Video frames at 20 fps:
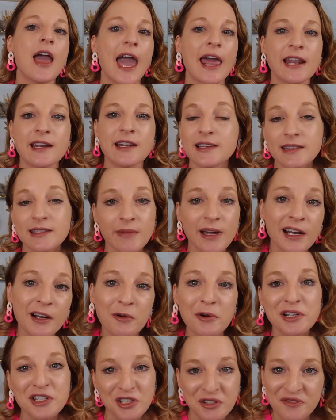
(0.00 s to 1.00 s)
And it doesn't
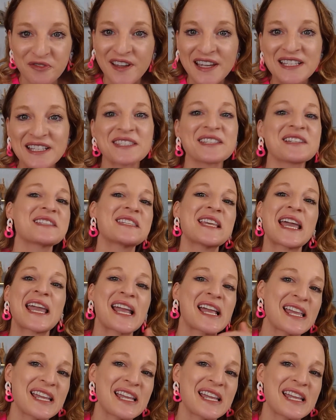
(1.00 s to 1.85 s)
matter what your face looks like.